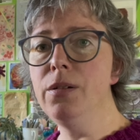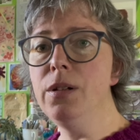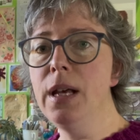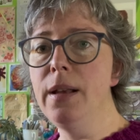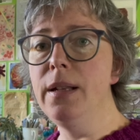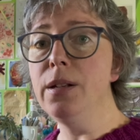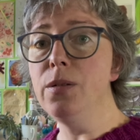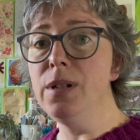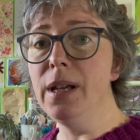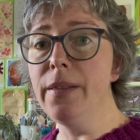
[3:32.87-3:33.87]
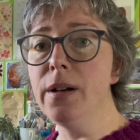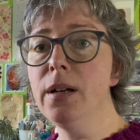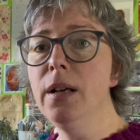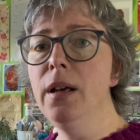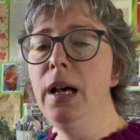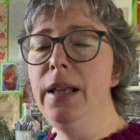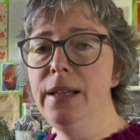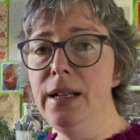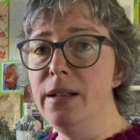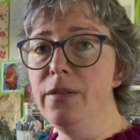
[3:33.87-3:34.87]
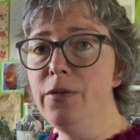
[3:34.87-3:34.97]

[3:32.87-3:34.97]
knit 2 together, and then knit